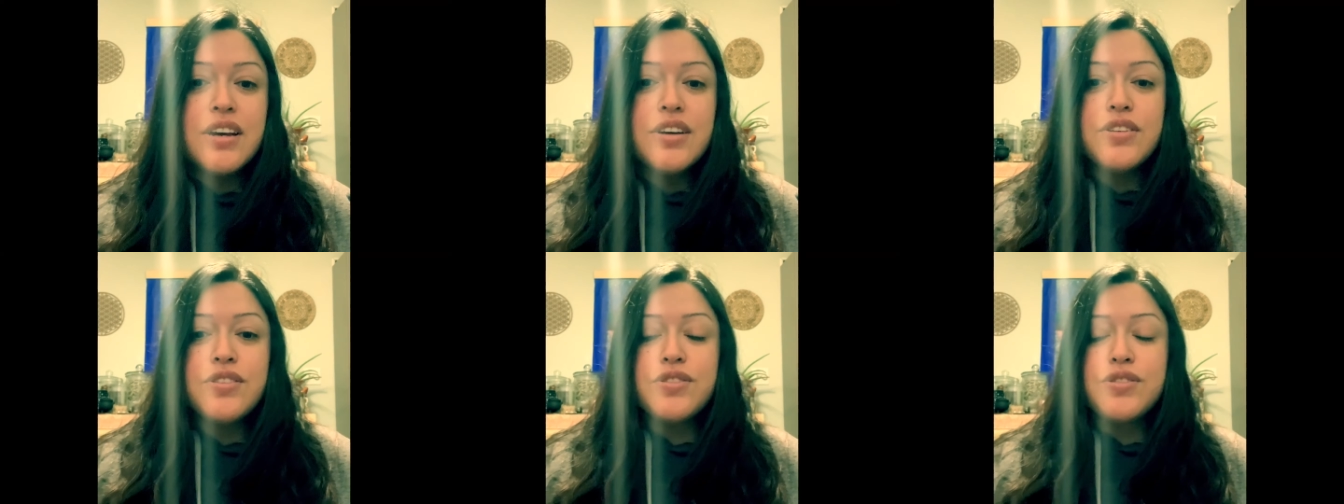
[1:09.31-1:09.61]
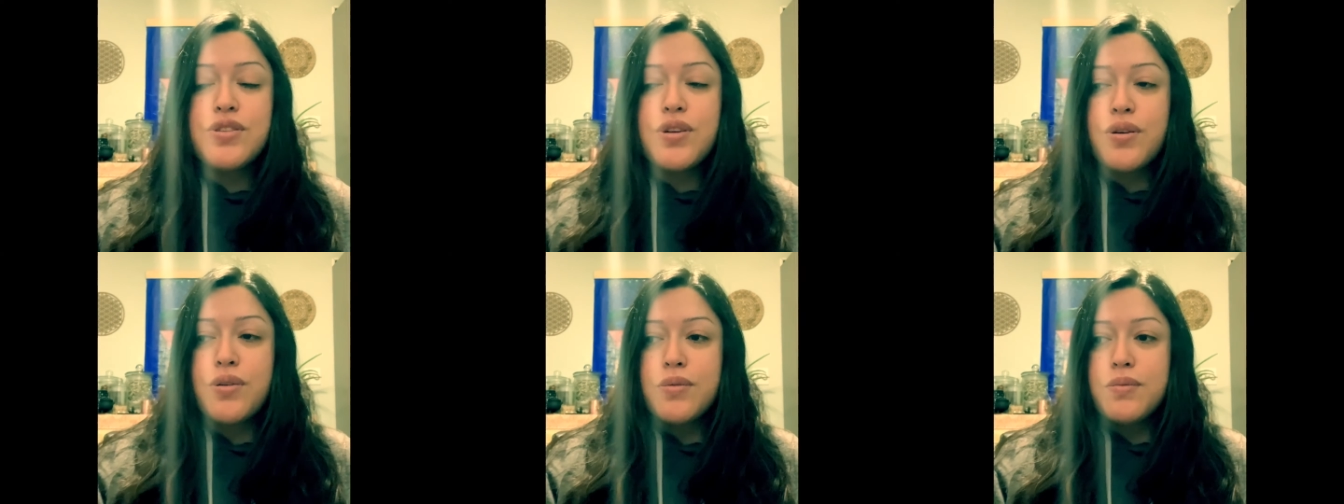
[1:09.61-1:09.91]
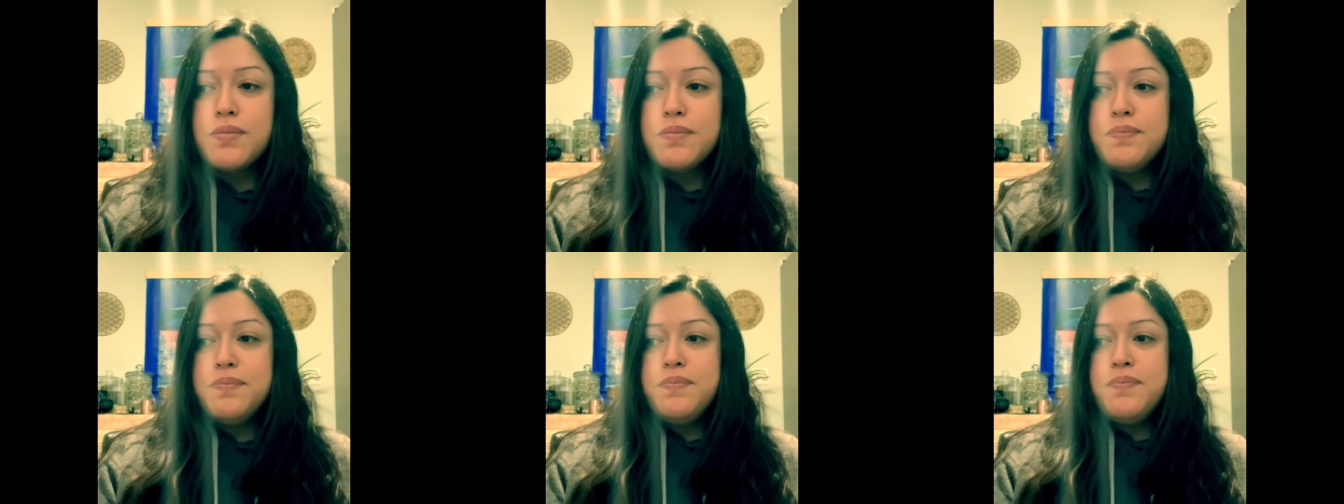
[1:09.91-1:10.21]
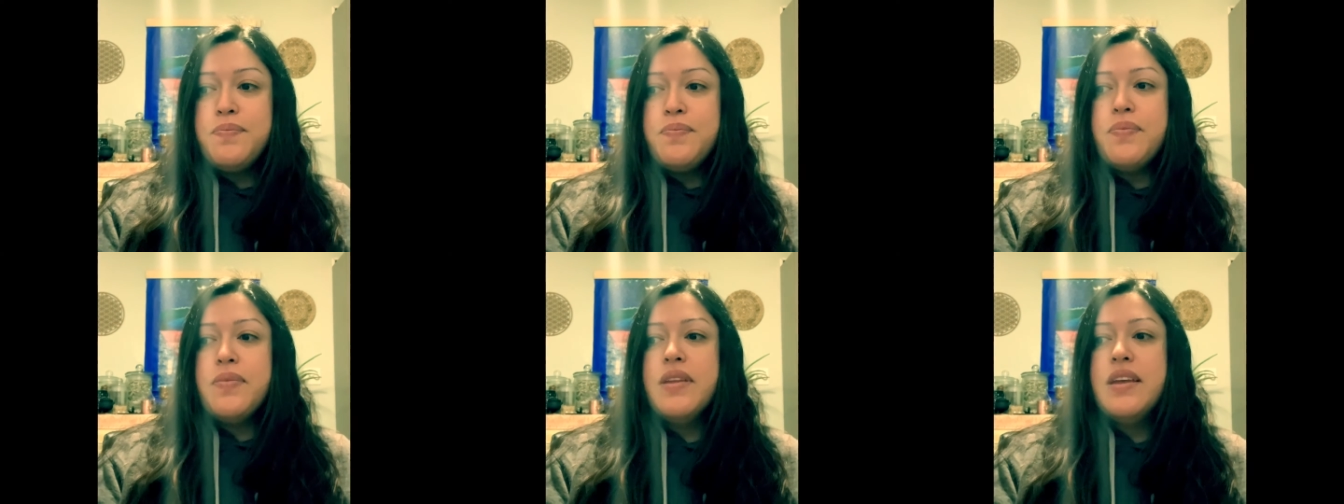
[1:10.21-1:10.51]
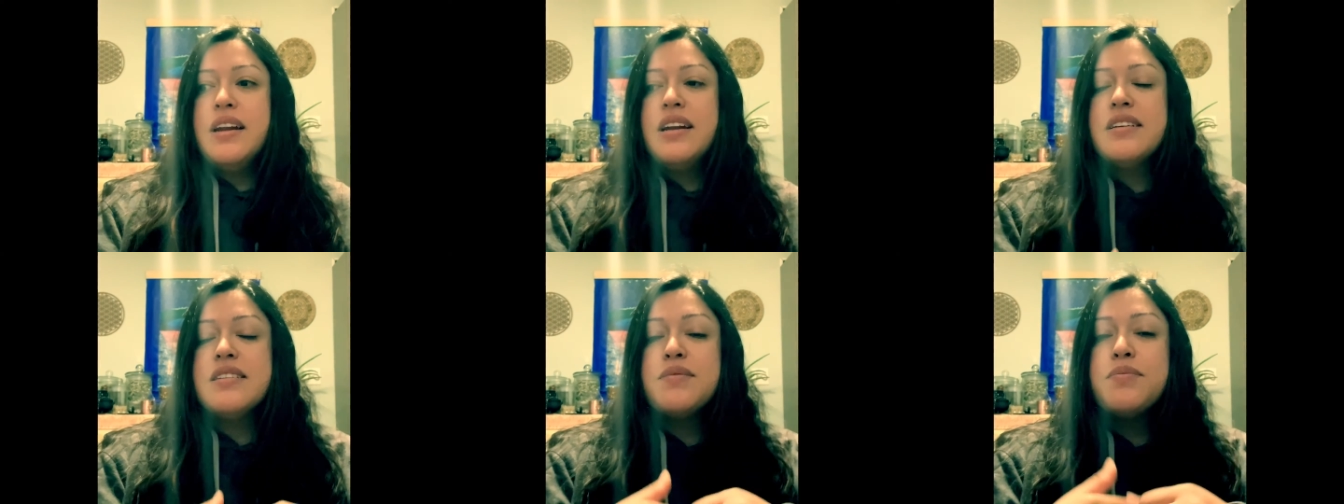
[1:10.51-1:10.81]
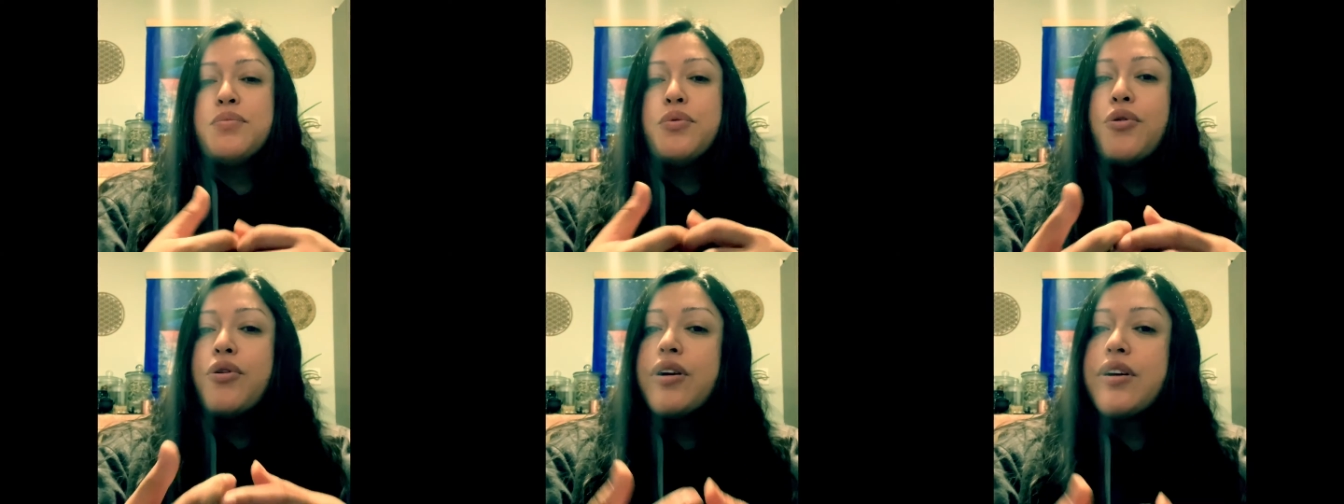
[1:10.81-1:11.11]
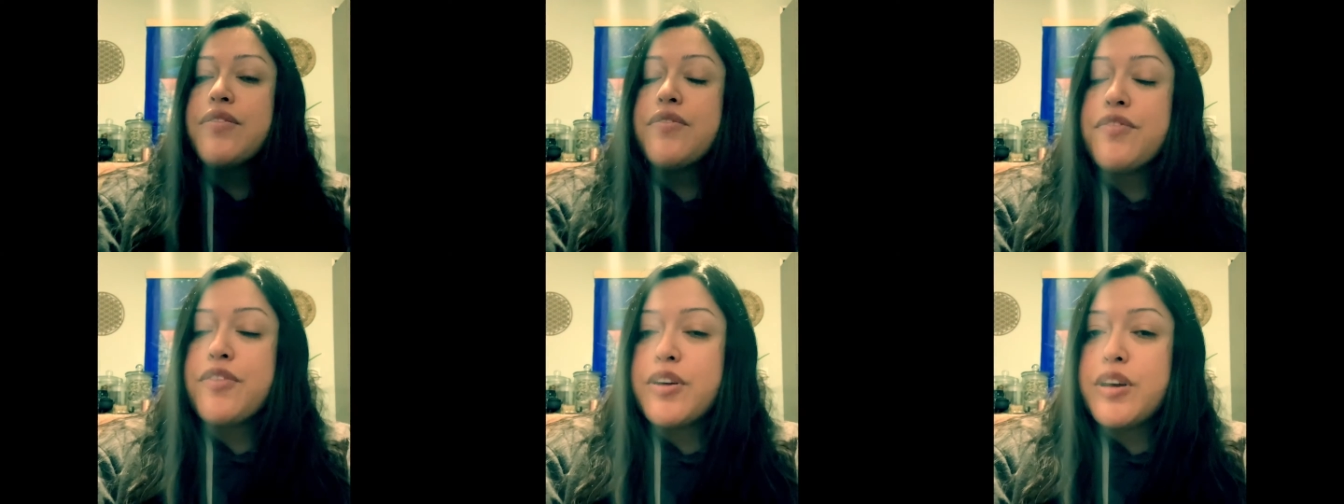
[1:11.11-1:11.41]
So it is
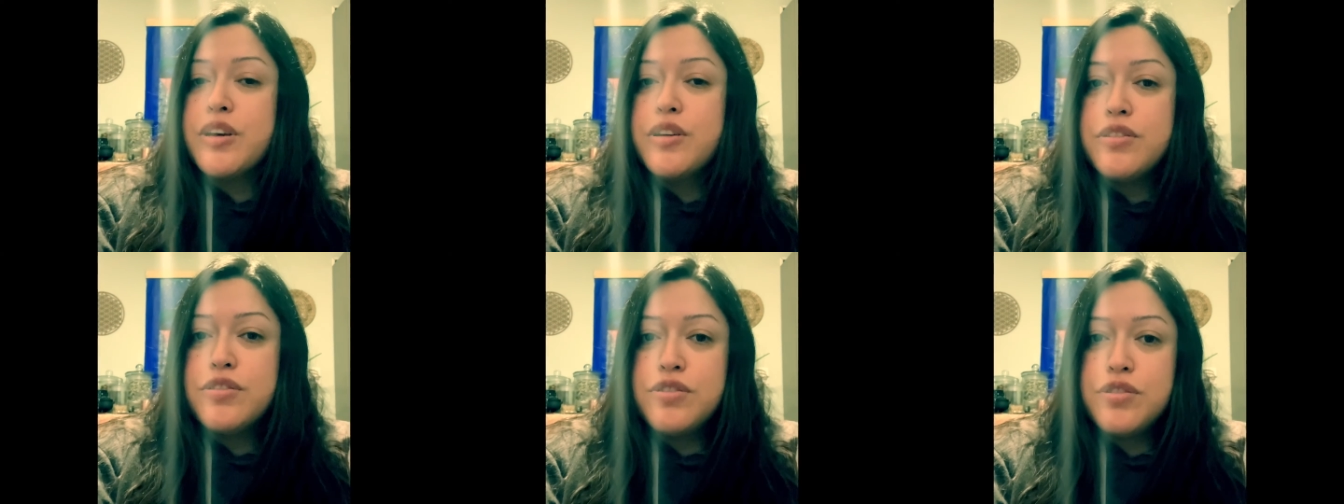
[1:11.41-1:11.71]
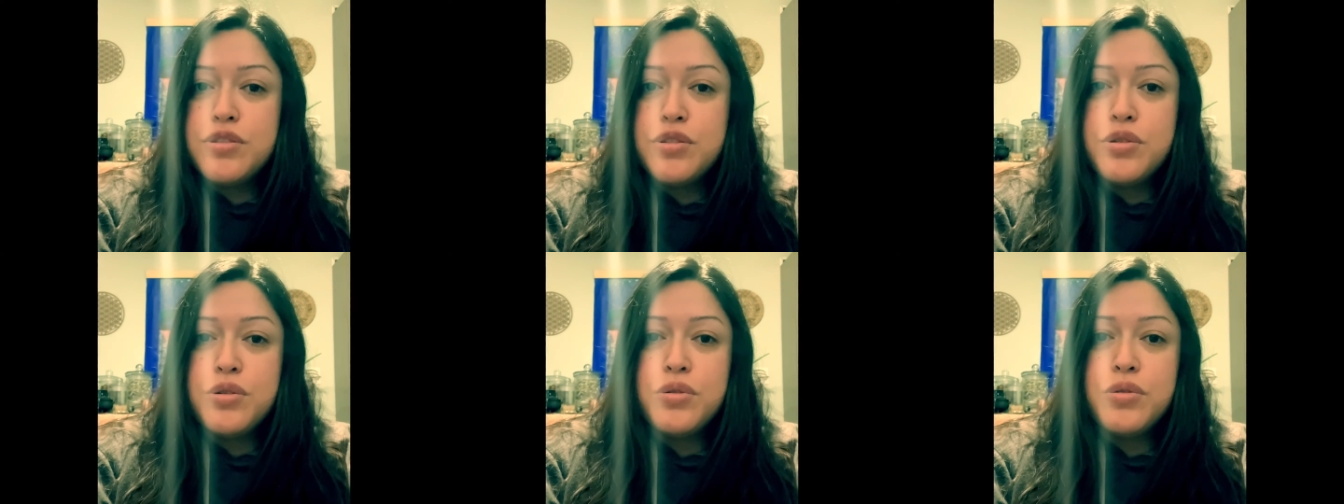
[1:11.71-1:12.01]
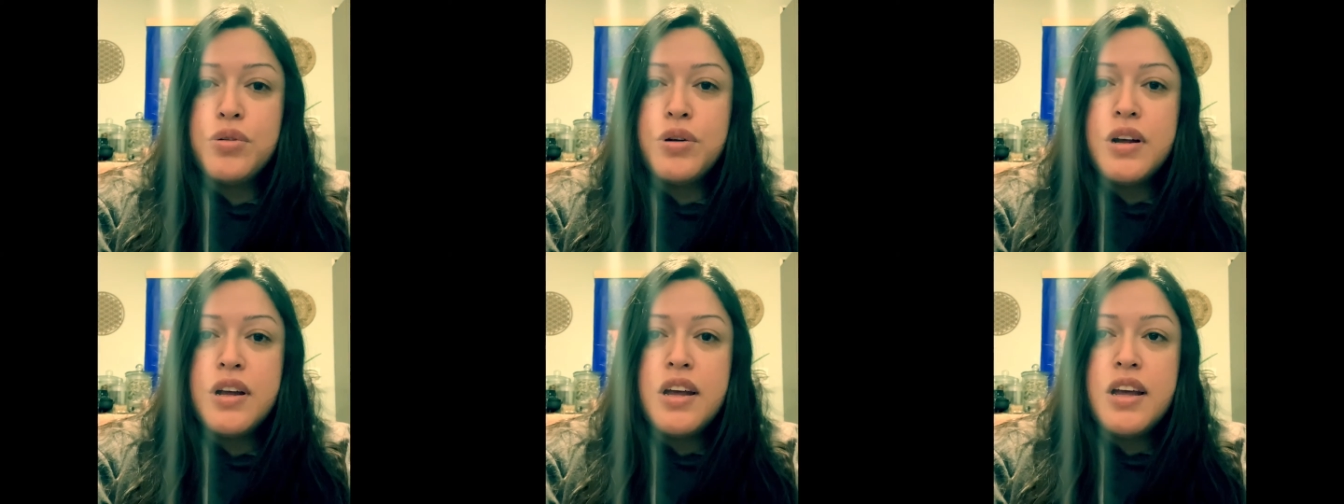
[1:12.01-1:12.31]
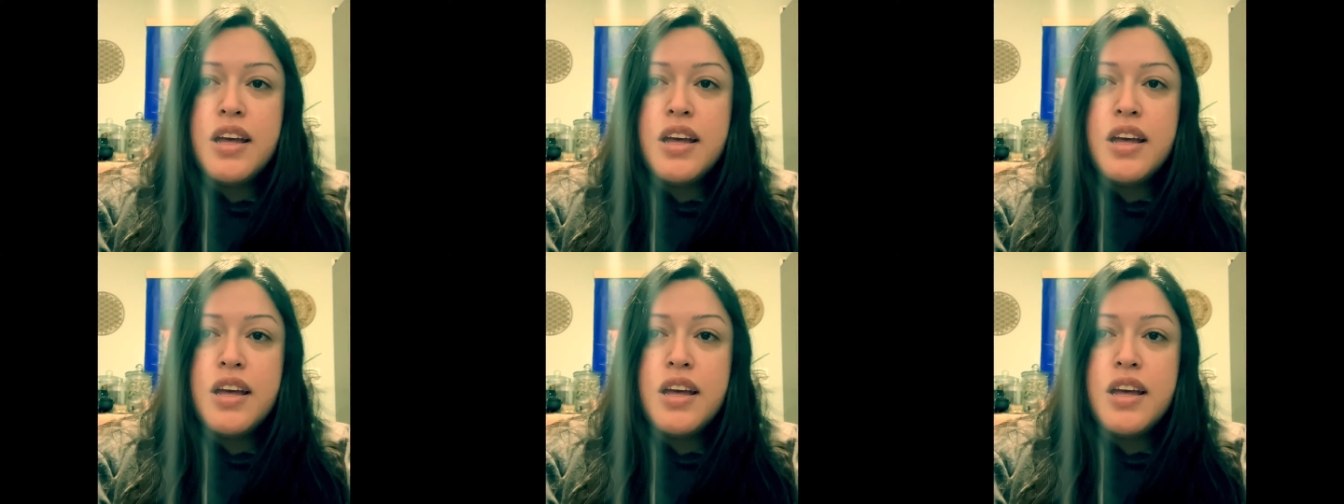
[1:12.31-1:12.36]
important for you to